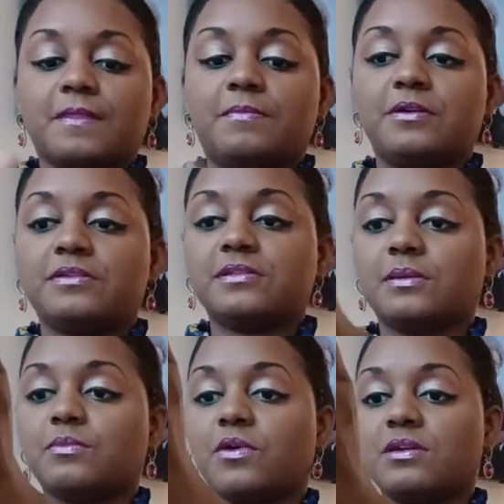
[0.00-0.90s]
Put
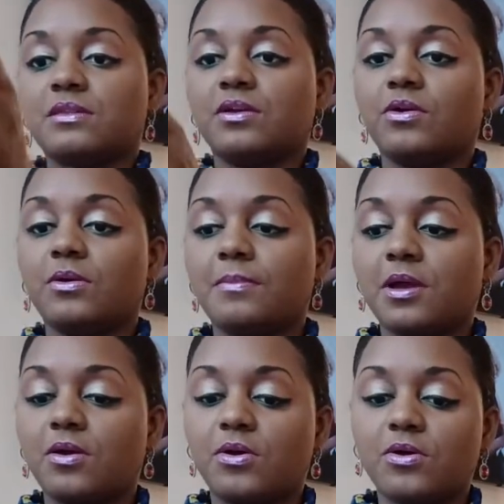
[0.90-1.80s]
some right there on
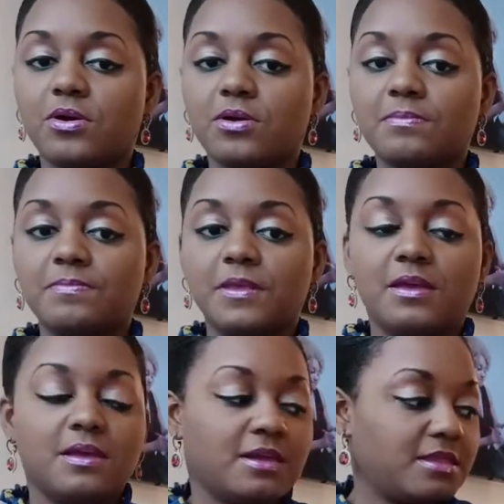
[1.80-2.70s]
my arm
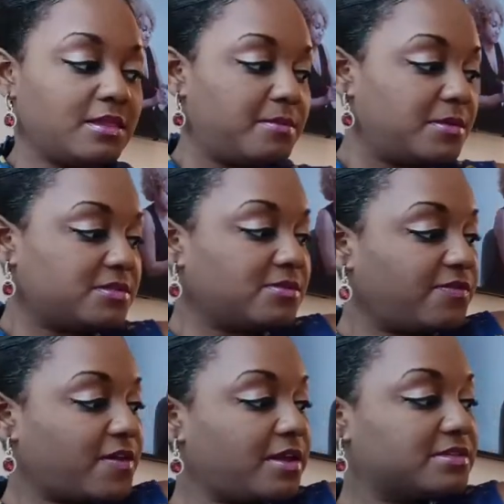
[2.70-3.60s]
and let Mr.
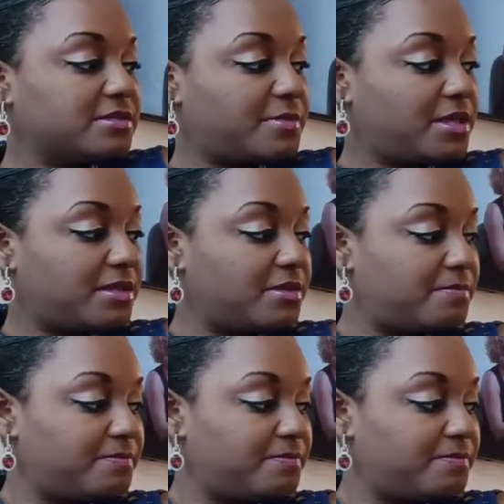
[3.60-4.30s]
Fox smell it.